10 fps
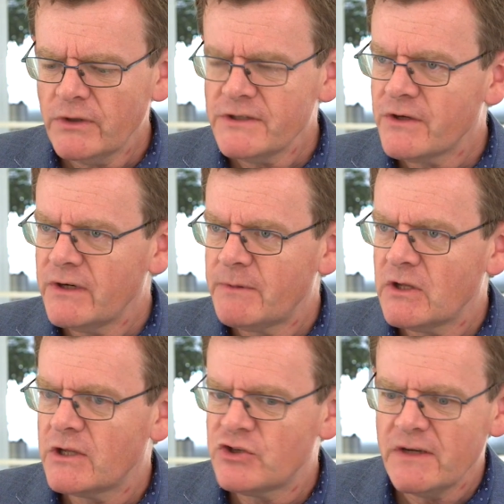What has
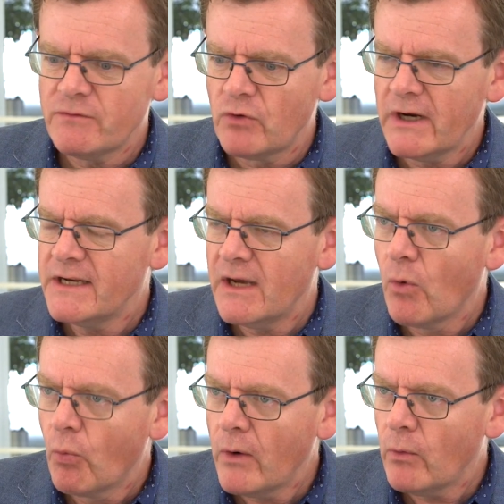ONAP achieved right now?
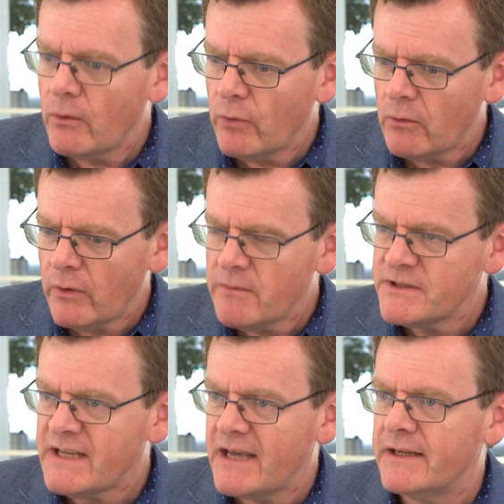Where, where, where is
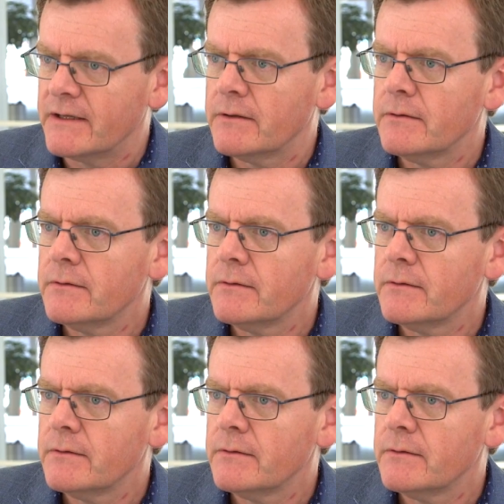it heading?